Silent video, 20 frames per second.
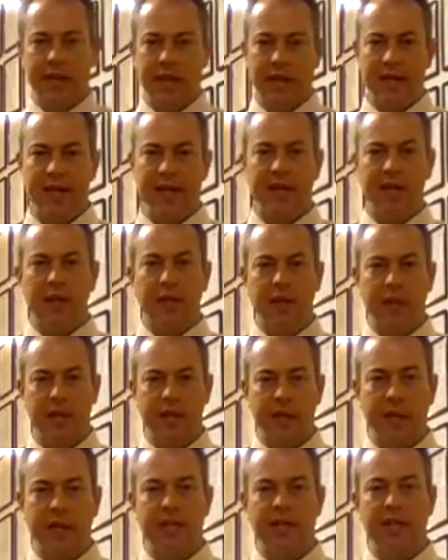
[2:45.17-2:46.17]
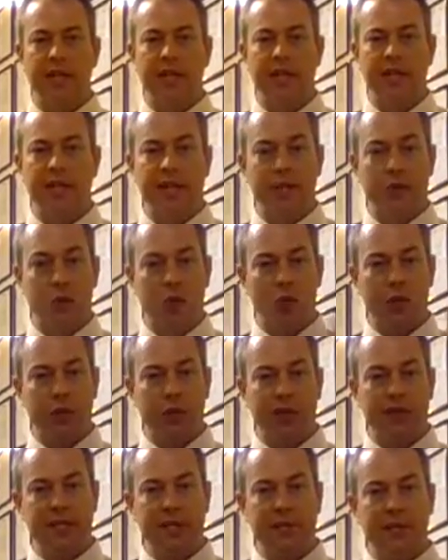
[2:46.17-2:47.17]
tendons, the ligaments, things that hold
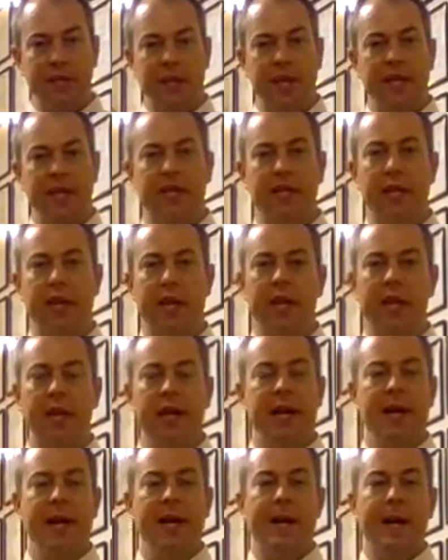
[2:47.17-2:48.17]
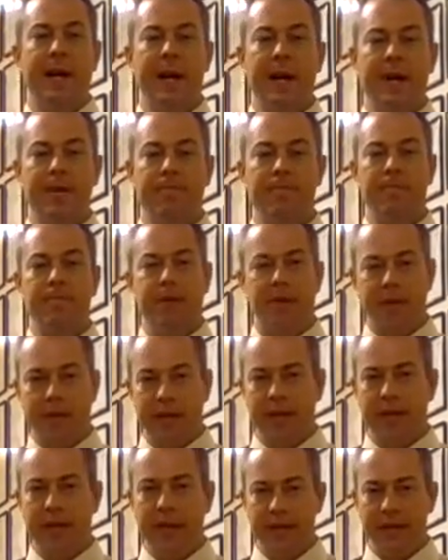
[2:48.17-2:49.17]
things in place there
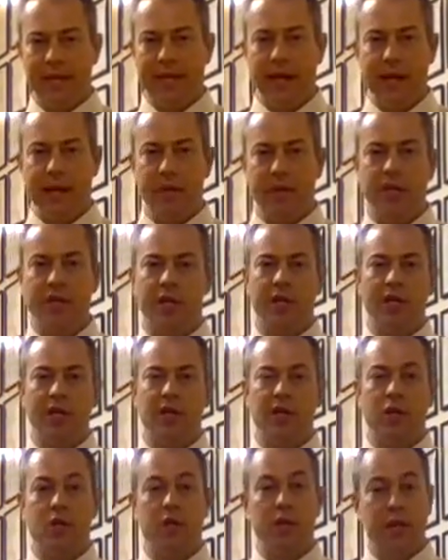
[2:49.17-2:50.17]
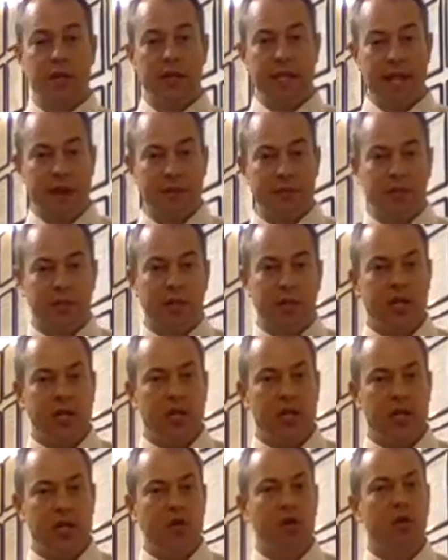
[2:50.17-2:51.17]
get damaged. And so the damage to the
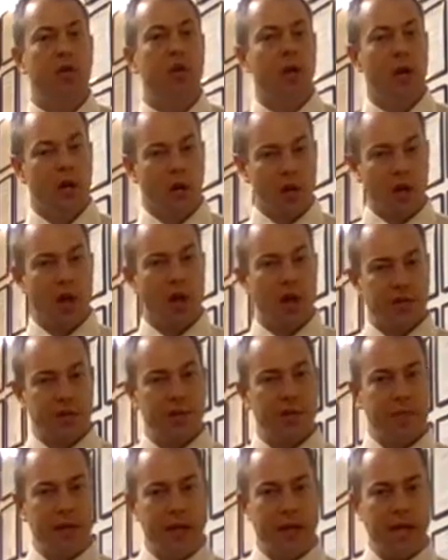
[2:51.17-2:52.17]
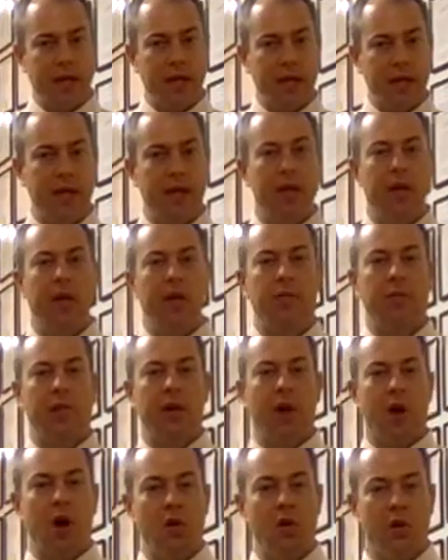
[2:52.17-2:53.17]
tissue causes pain, but
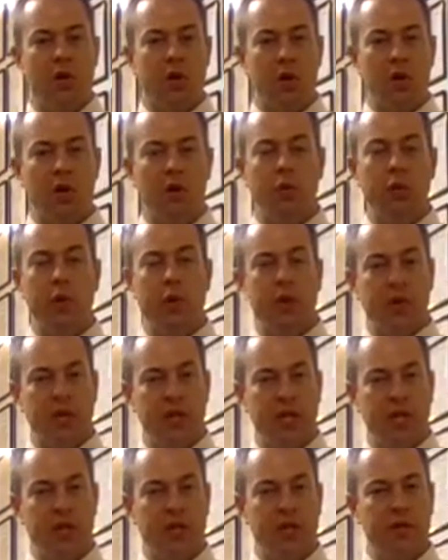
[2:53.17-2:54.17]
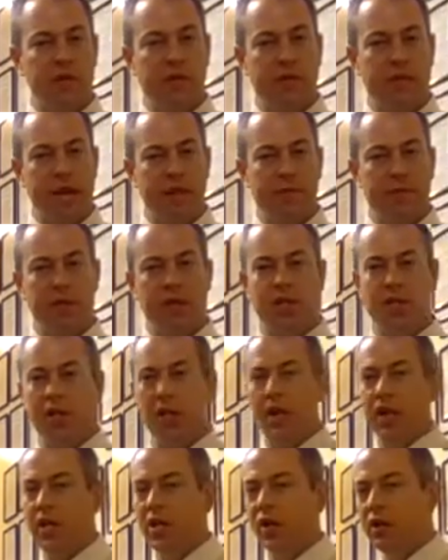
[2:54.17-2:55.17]
also when those tissues are damaged,
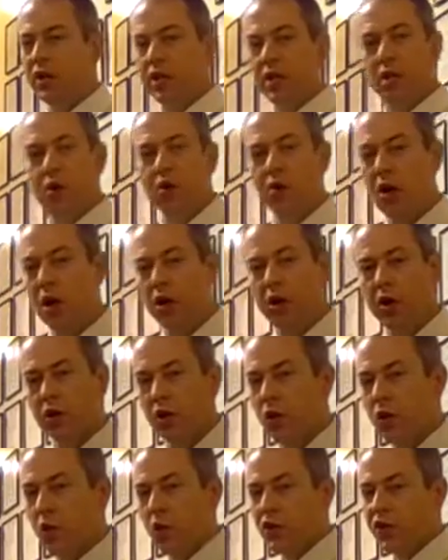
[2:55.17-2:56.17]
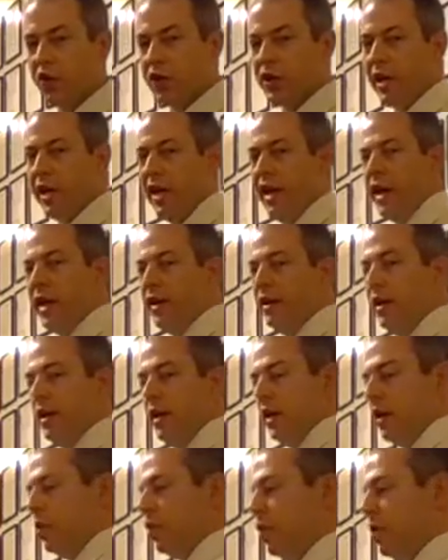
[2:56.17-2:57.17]
you can no longer hold your head
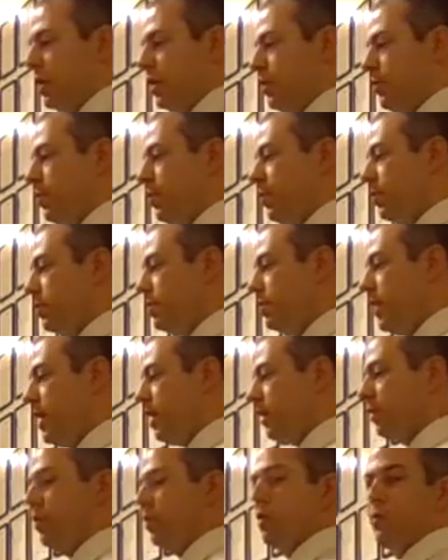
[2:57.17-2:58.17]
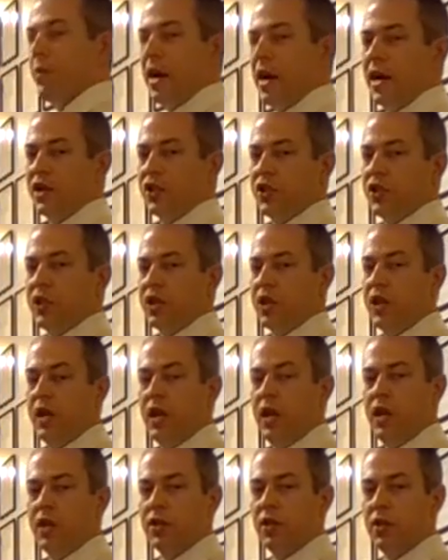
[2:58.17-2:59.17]
where it's supposed to be in good posture.
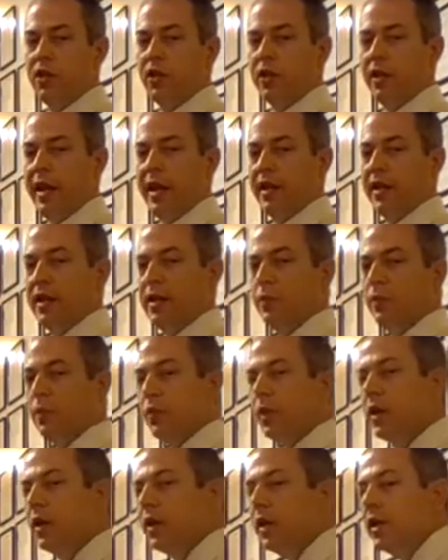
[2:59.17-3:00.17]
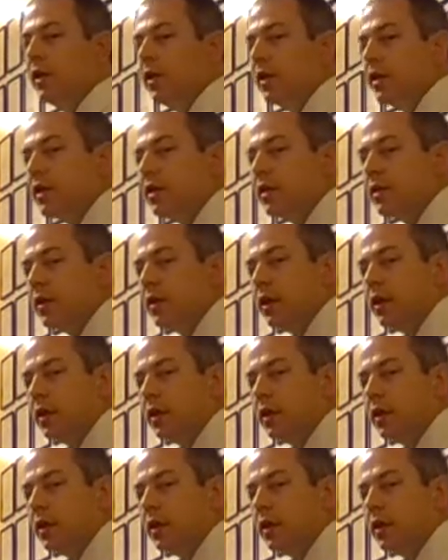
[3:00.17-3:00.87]
So you're going to end up in this